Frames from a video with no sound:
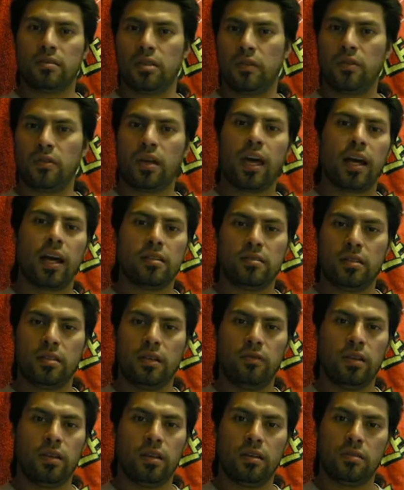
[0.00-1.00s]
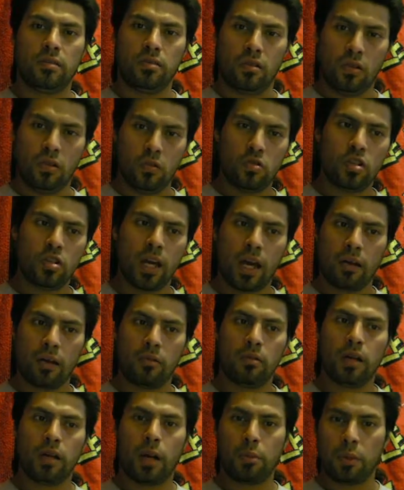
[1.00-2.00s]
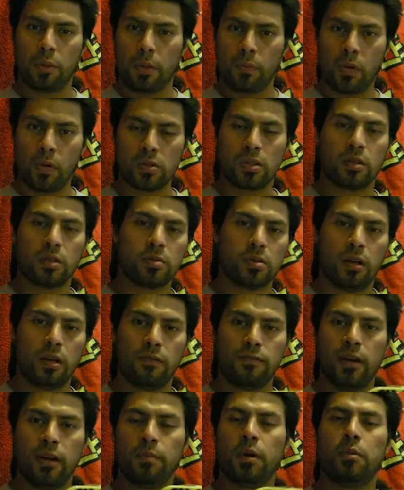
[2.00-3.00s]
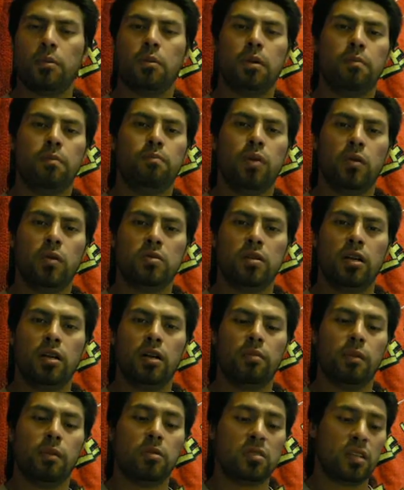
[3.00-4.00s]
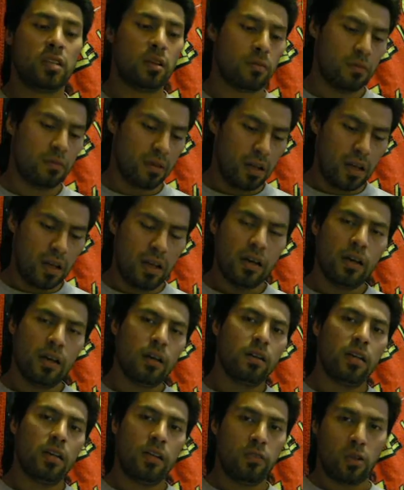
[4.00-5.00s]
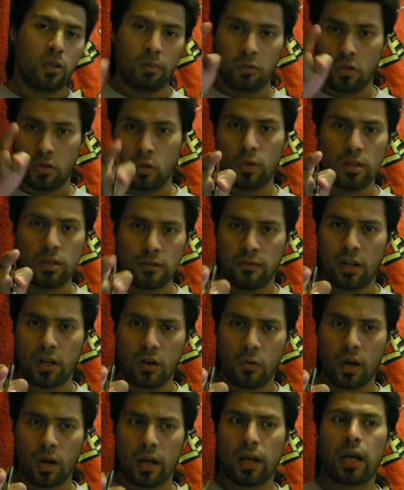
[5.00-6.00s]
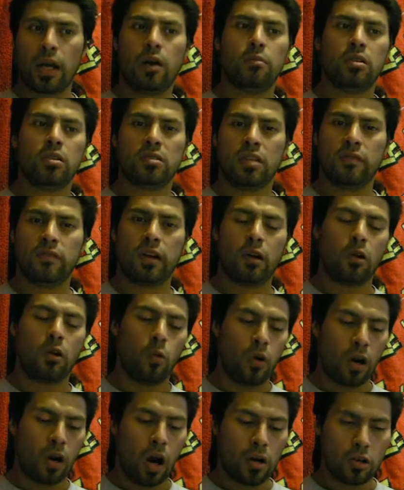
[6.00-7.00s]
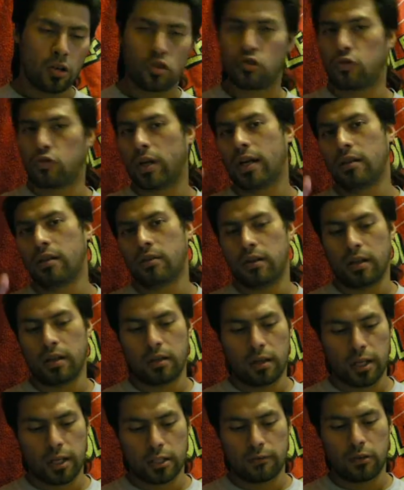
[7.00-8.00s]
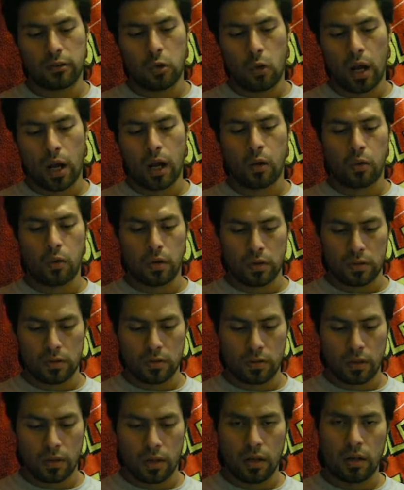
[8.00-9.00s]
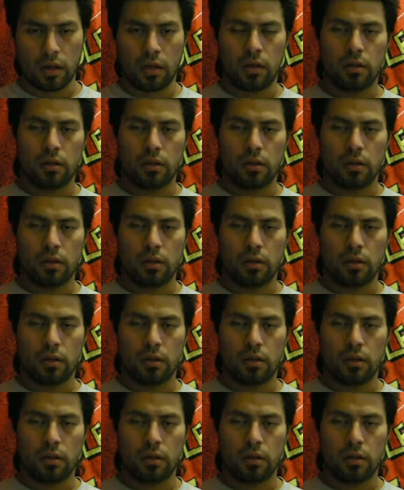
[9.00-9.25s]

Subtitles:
Silver Cats TV is the new channel. I'm going to be posting up stuff up. I'm going to see, even I'm doing this video right now, I'm going to see if I could work on a trailer in the next few hours.